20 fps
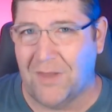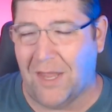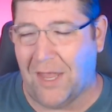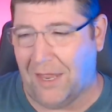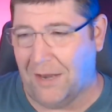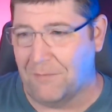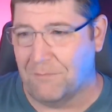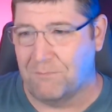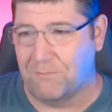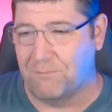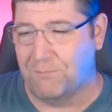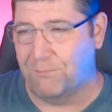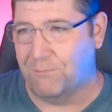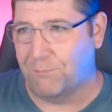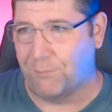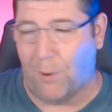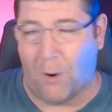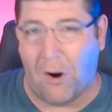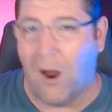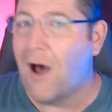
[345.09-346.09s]
And
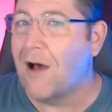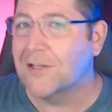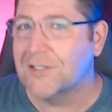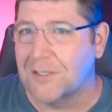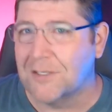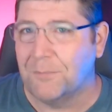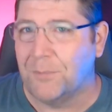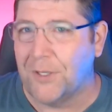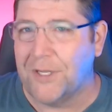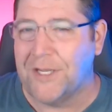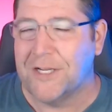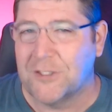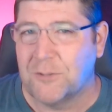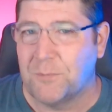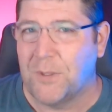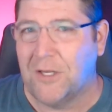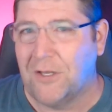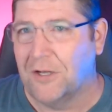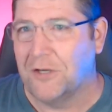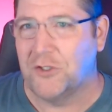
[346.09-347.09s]
possibly it's
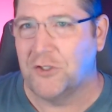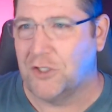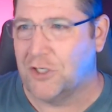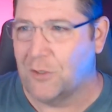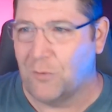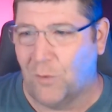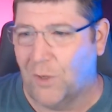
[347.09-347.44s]
because she